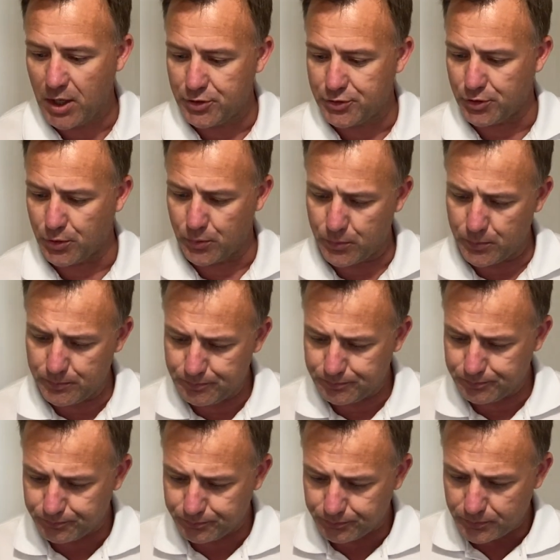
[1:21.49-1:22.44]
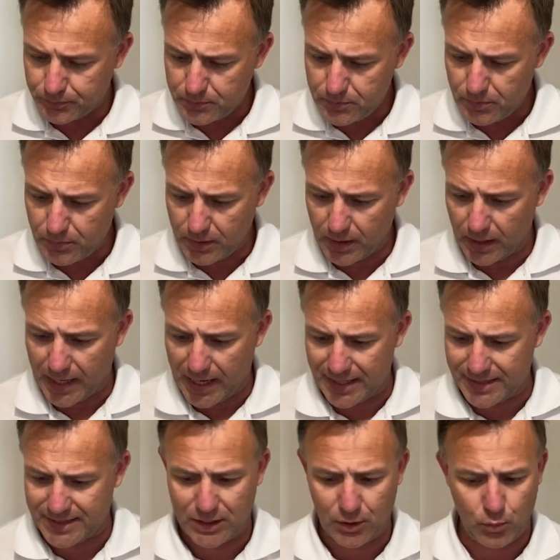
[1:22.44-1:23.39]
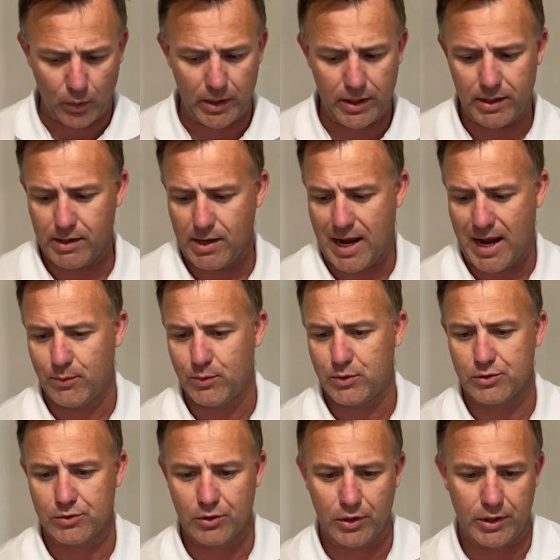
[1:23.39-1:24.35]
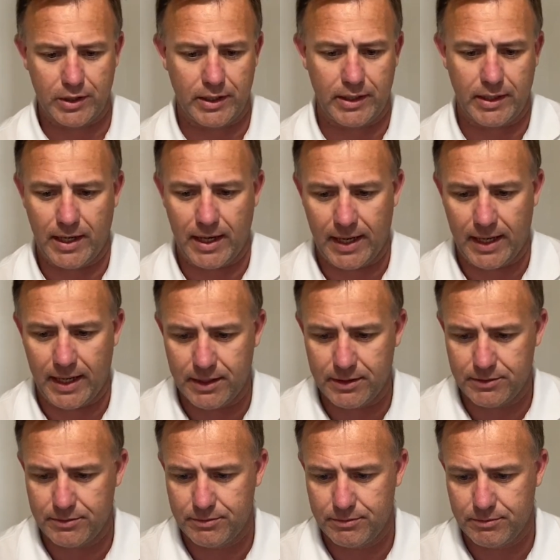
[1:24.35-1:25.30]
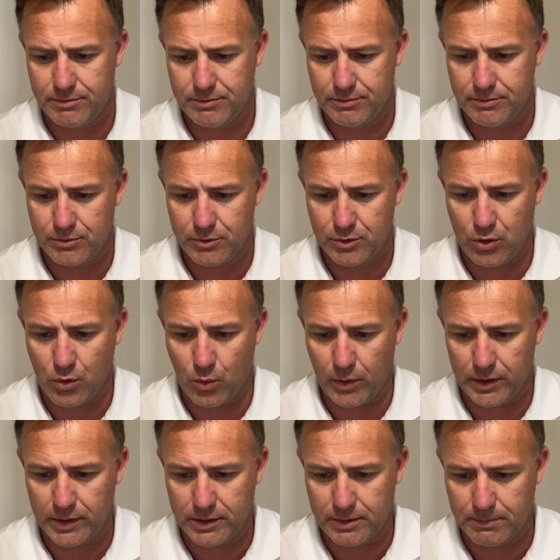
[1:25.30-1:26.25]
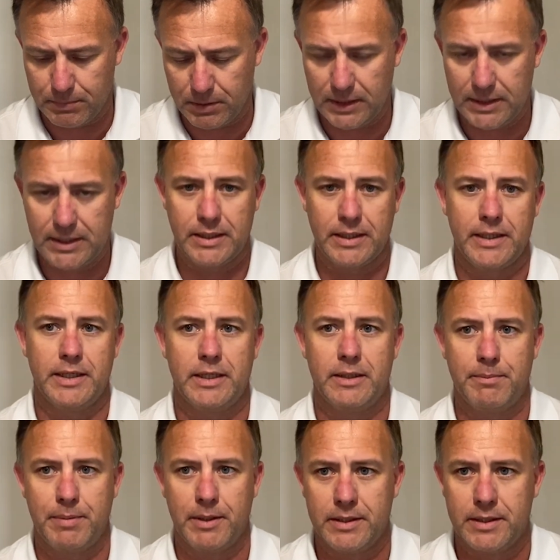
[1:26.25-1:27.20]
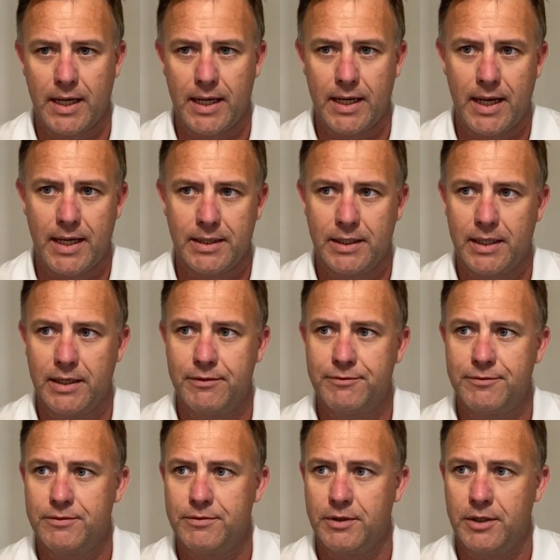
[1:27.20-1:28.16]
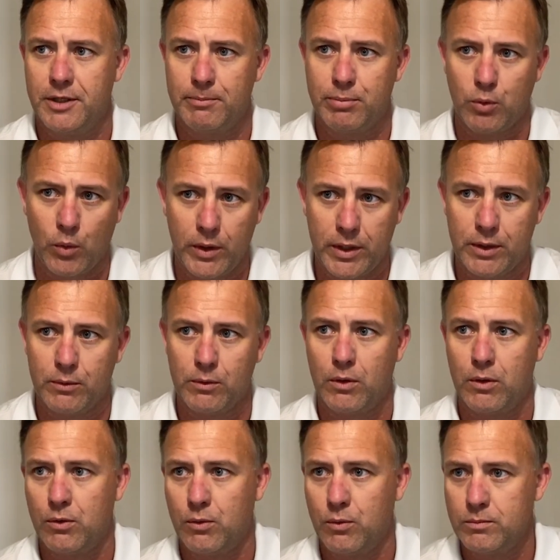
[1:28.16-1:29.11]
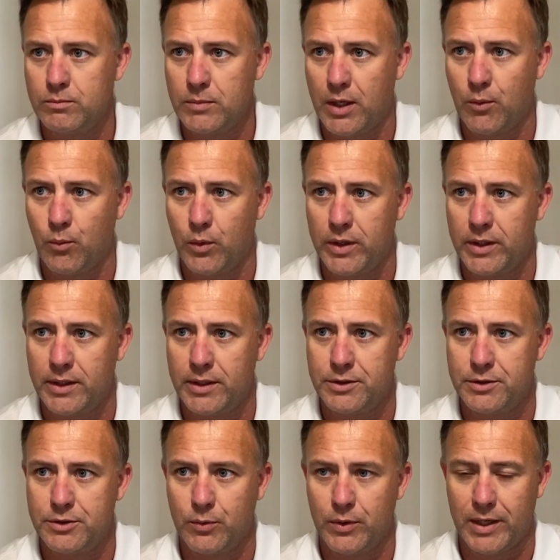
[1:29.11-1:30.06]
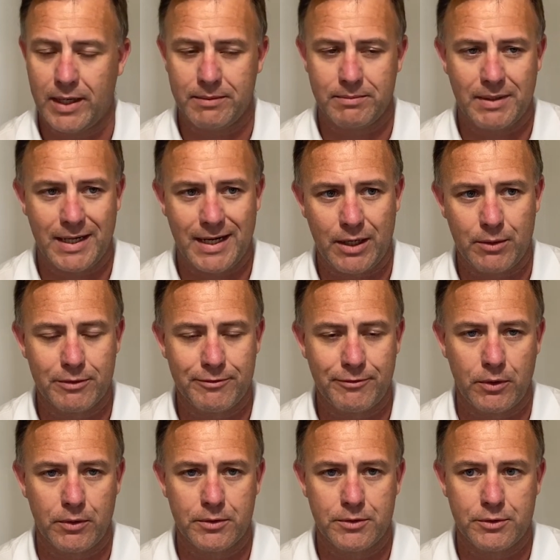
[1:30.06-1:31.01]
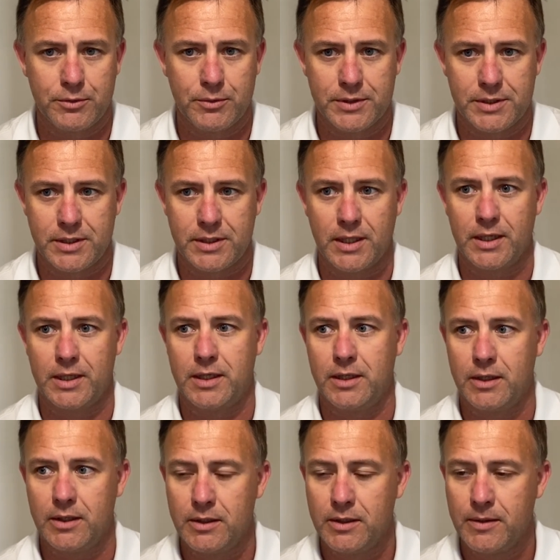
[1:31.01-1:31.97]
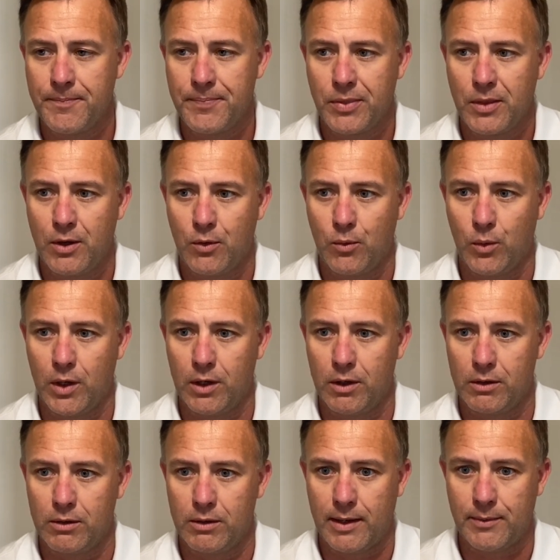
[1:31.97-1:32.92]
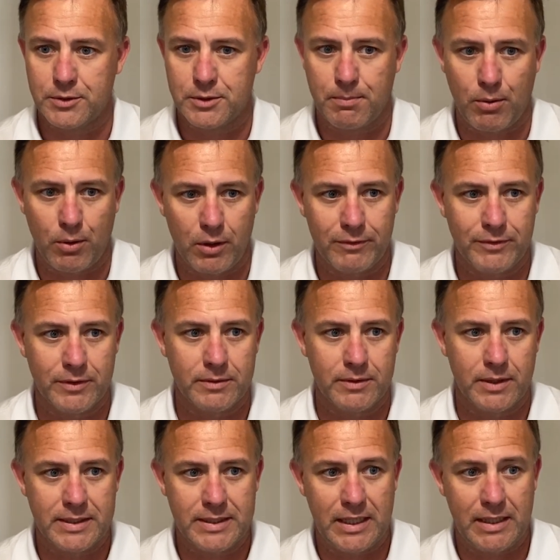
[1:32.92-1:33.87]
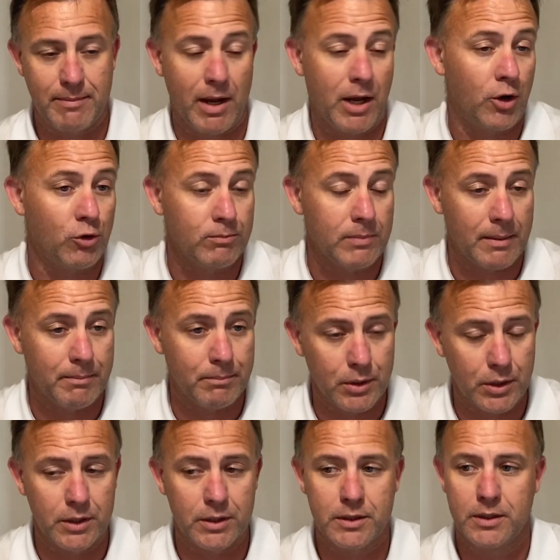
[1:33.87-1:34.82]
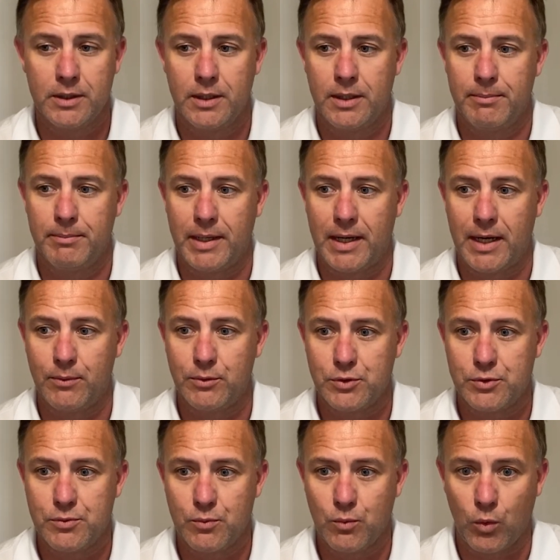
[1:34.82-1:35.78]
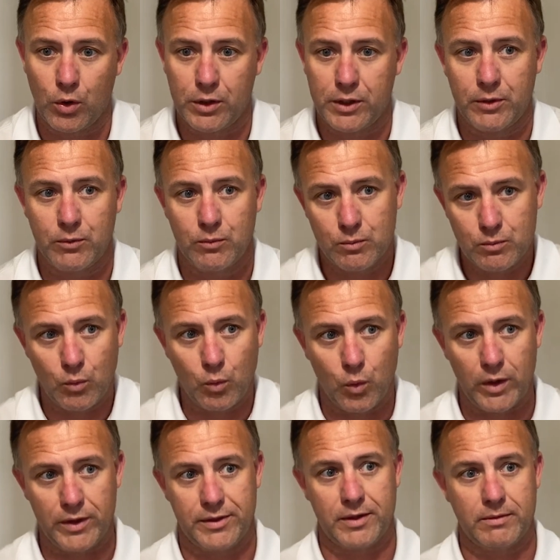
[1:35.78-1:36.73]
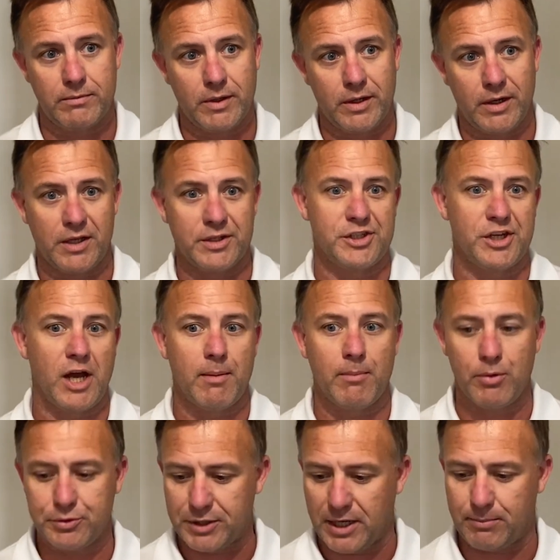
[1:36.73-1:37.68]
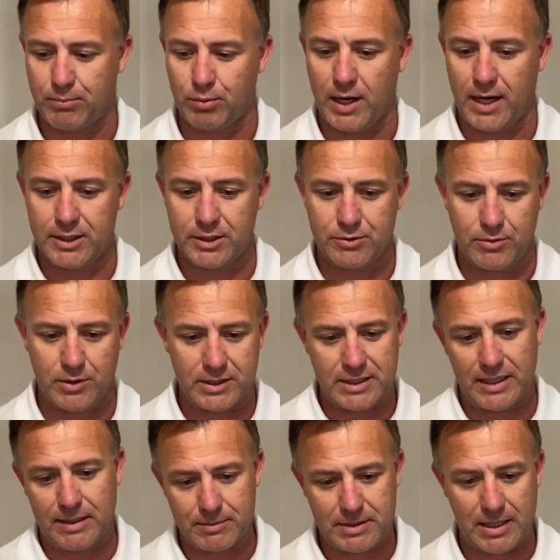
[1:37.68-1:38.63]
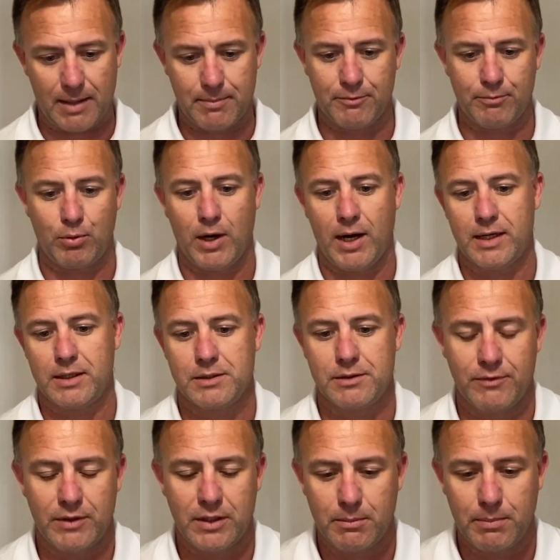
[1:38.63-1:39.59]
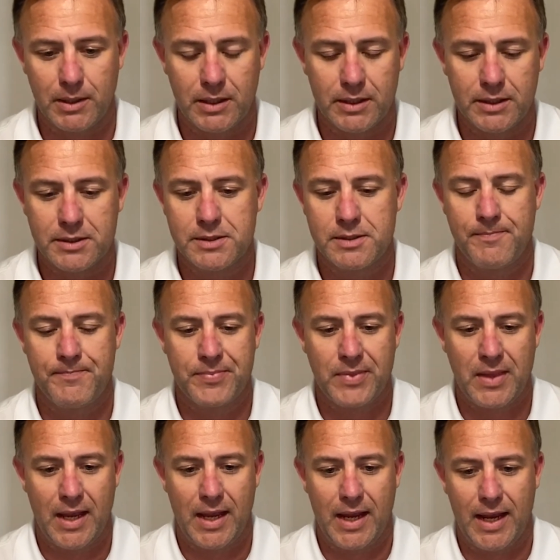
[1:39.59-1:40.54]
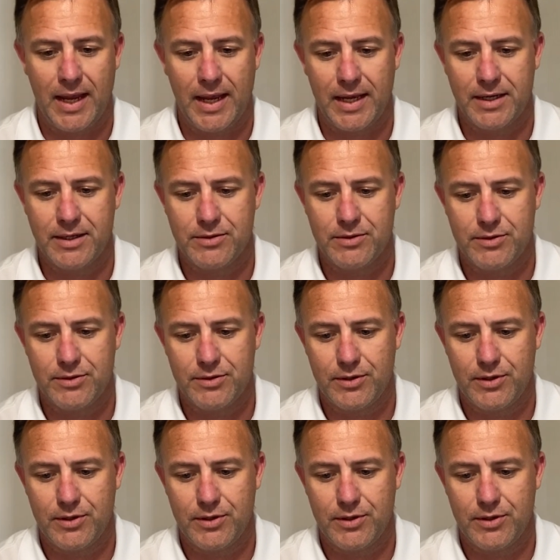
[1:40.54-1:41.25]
So I think when I was looking at going completely independent, I left an employee role and went into what I kind of referred to as a tuck-in, where I was a part of a team. I owned my book, but I was working with an ensemble type practice or a team type of practice of independence. And